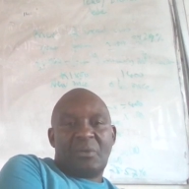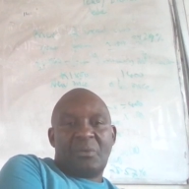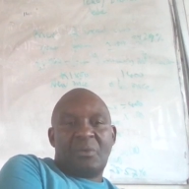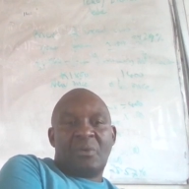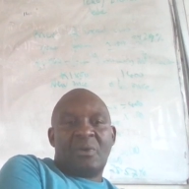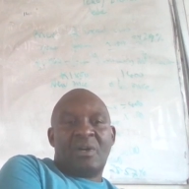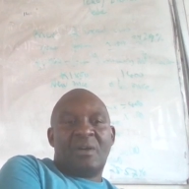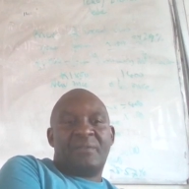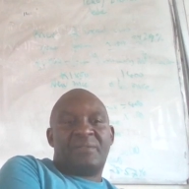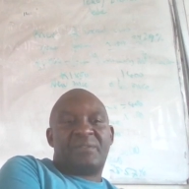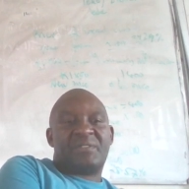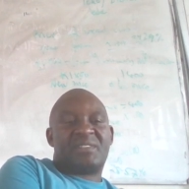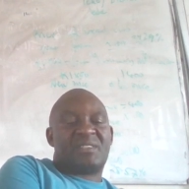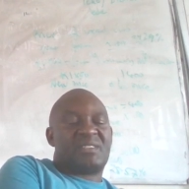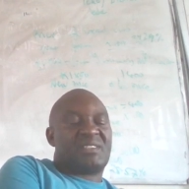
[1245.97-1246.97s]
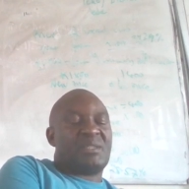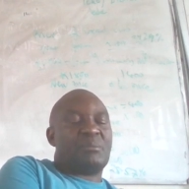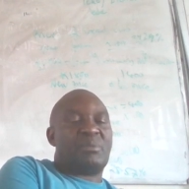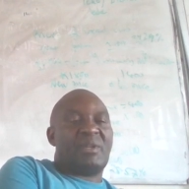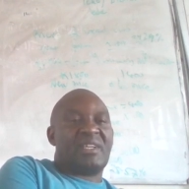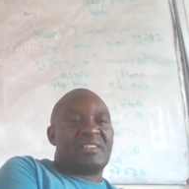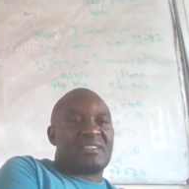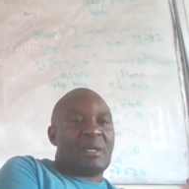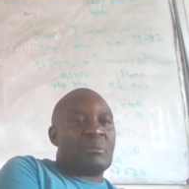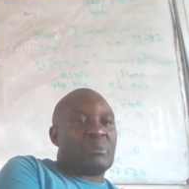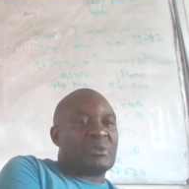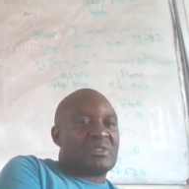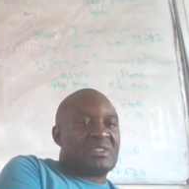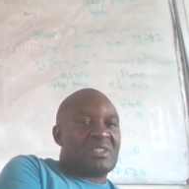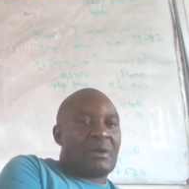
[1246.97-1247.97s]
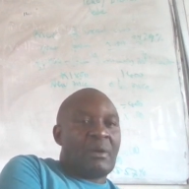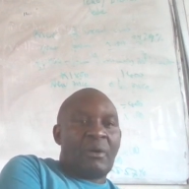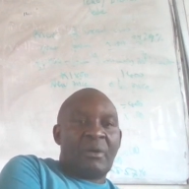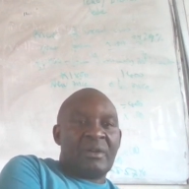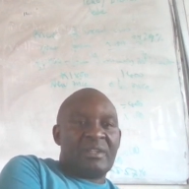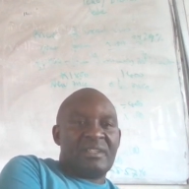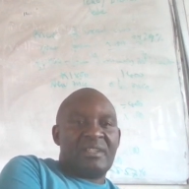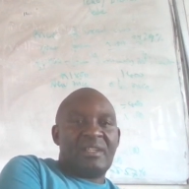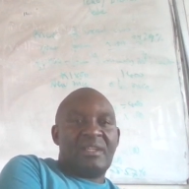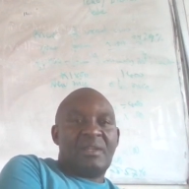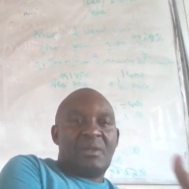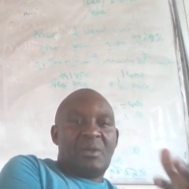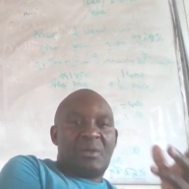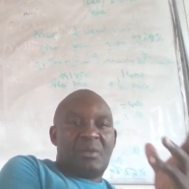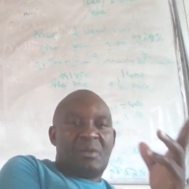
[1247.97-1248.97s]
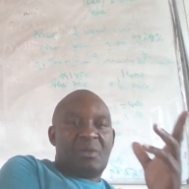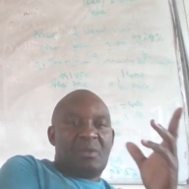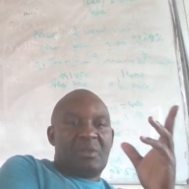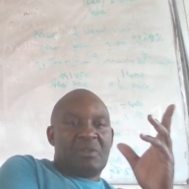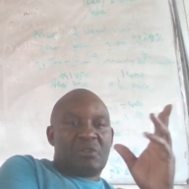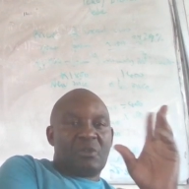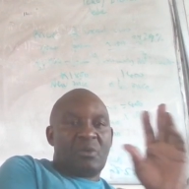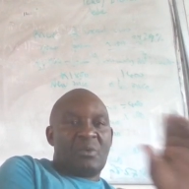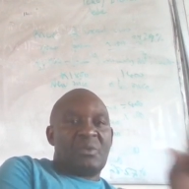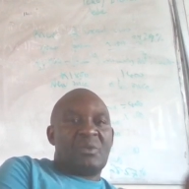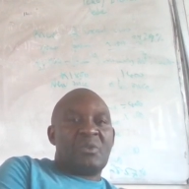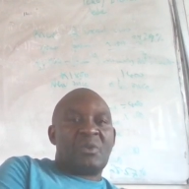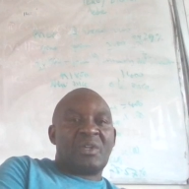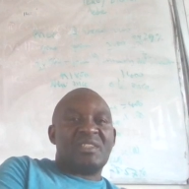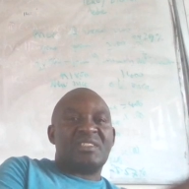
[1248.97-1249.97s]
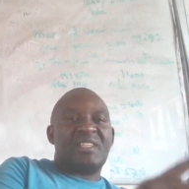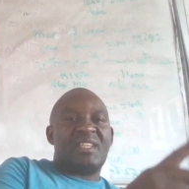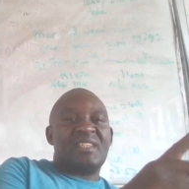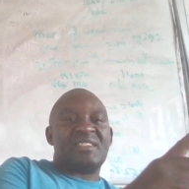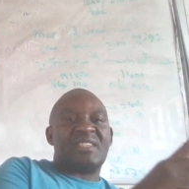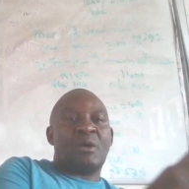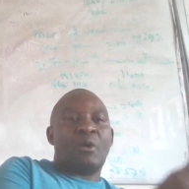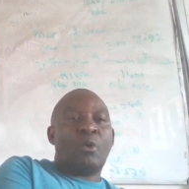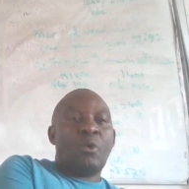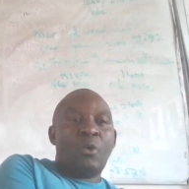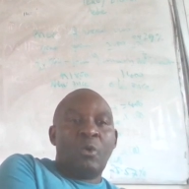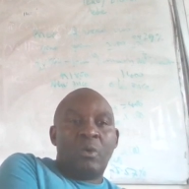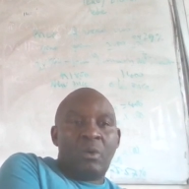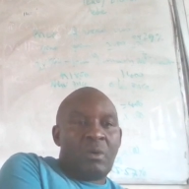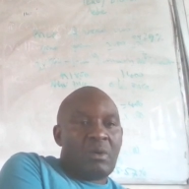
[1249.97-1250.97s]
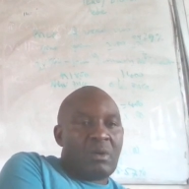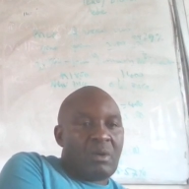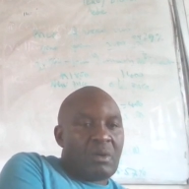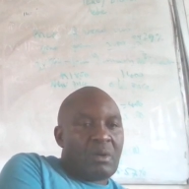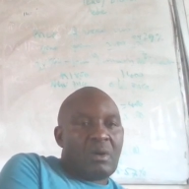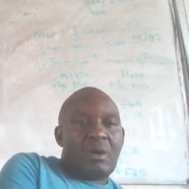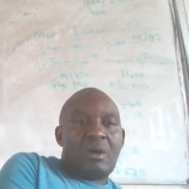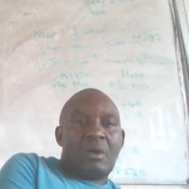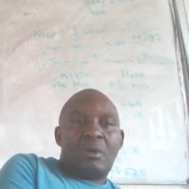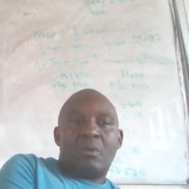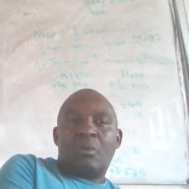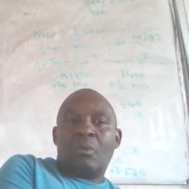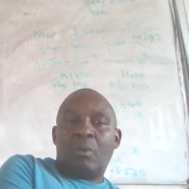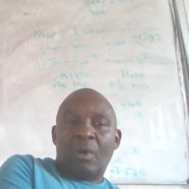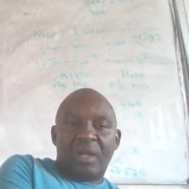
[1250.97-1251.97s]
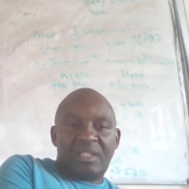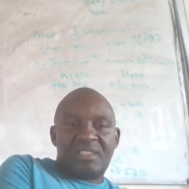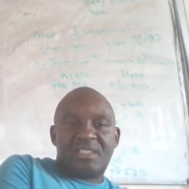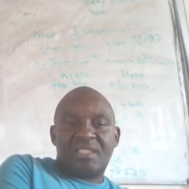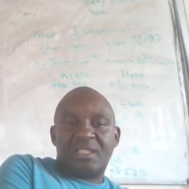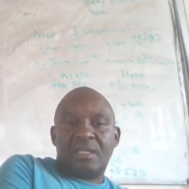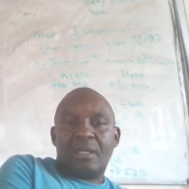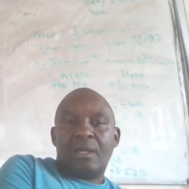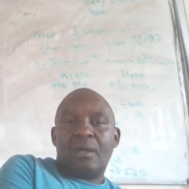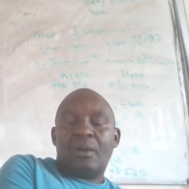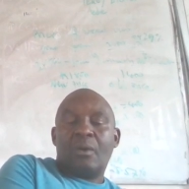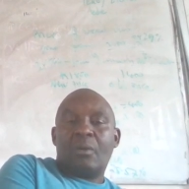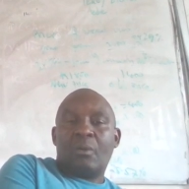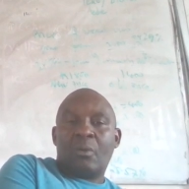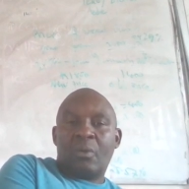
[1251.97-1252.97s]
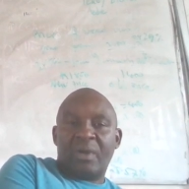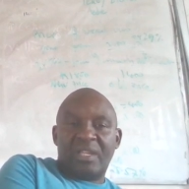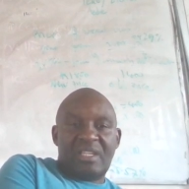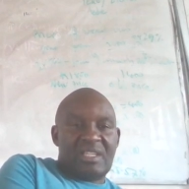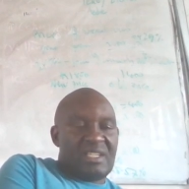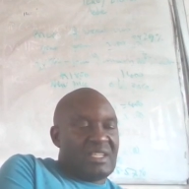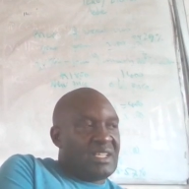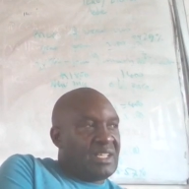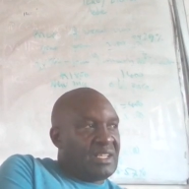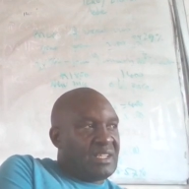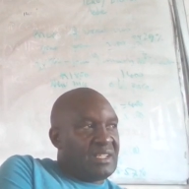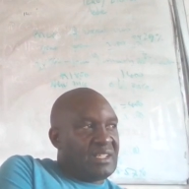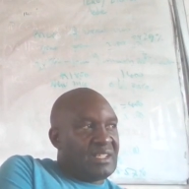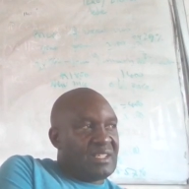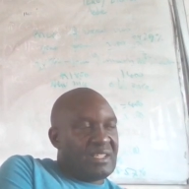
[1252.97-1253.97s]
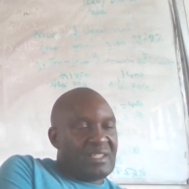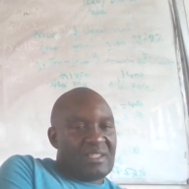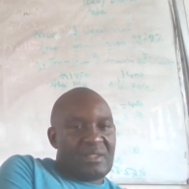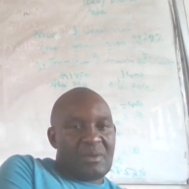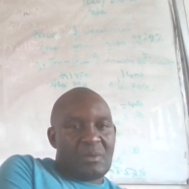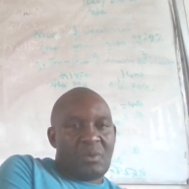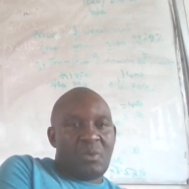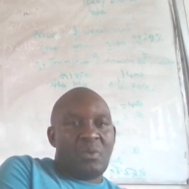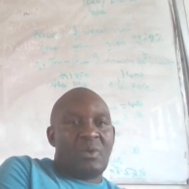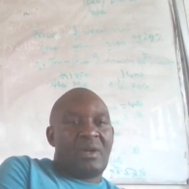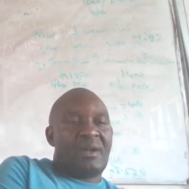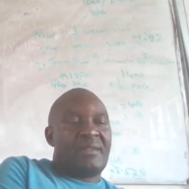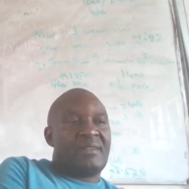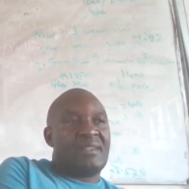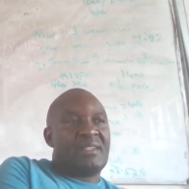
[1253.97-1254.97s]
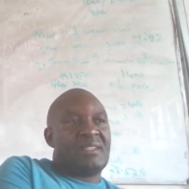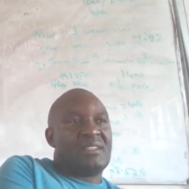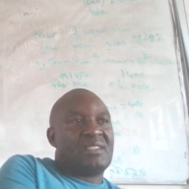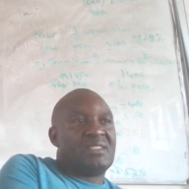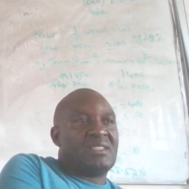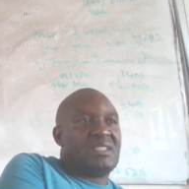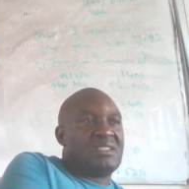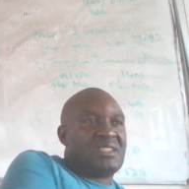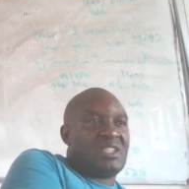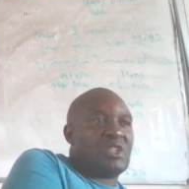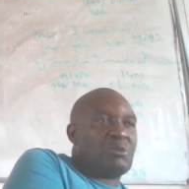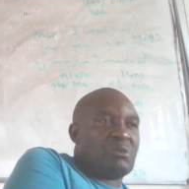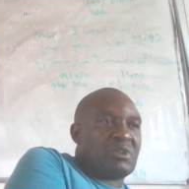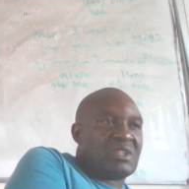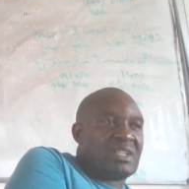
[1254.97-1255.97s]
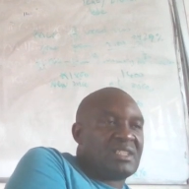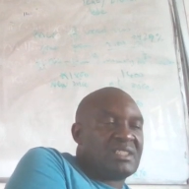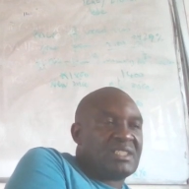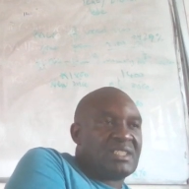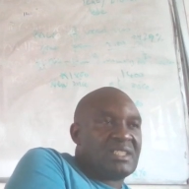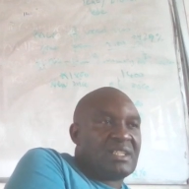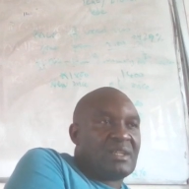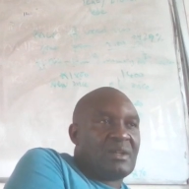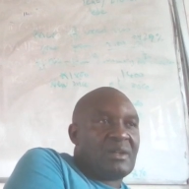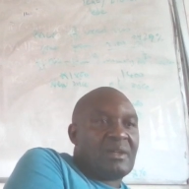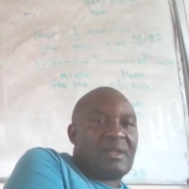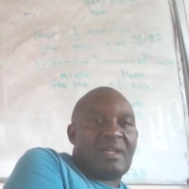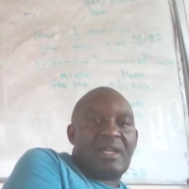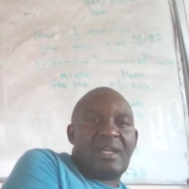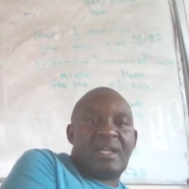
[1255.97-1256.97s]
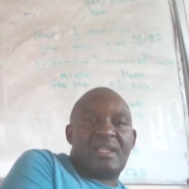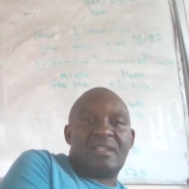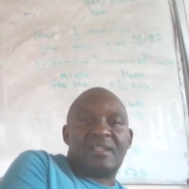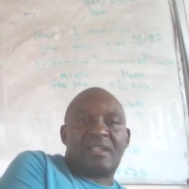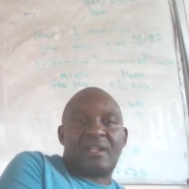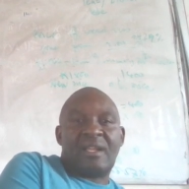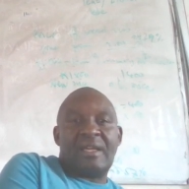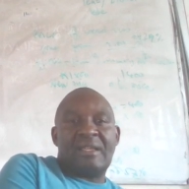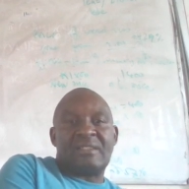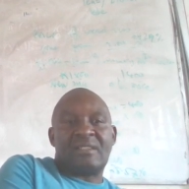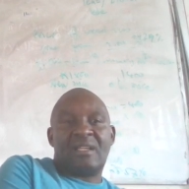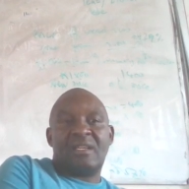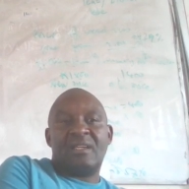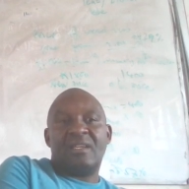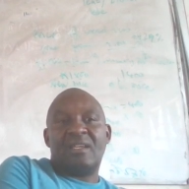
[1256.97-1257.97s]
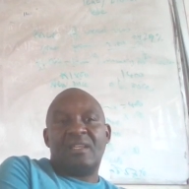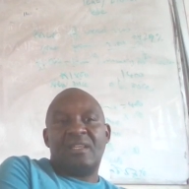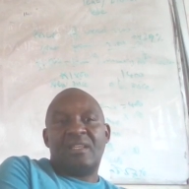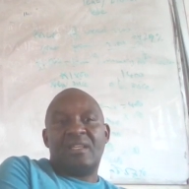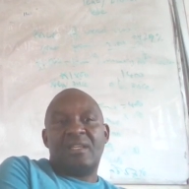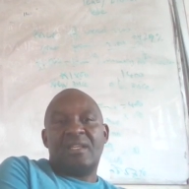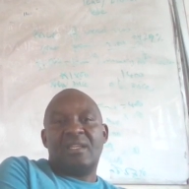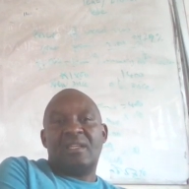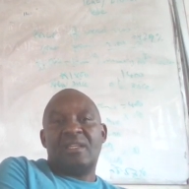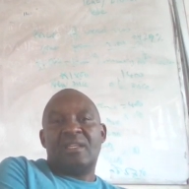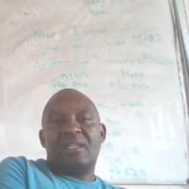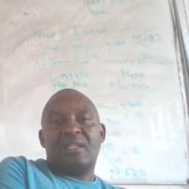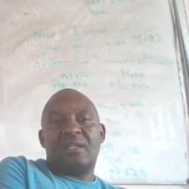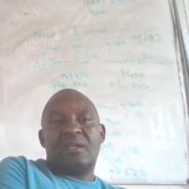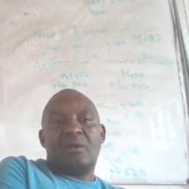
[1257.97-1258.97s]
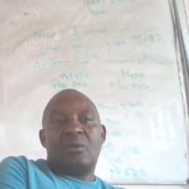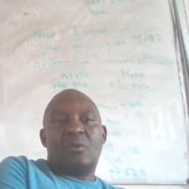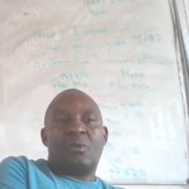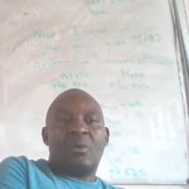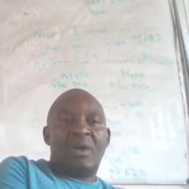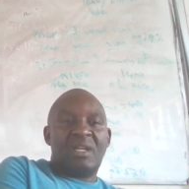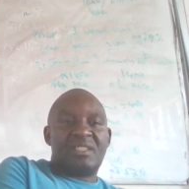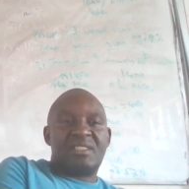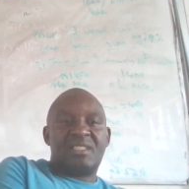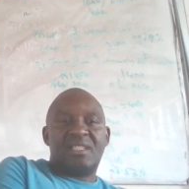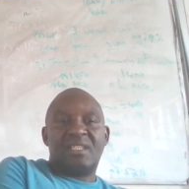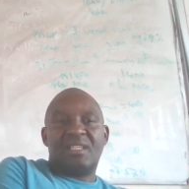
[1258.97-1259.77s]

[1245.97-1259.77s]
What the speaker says: We will have simpler examples now on. So you can see there is a who, what, when. Eh? Who are the General Motors and Chrysler? What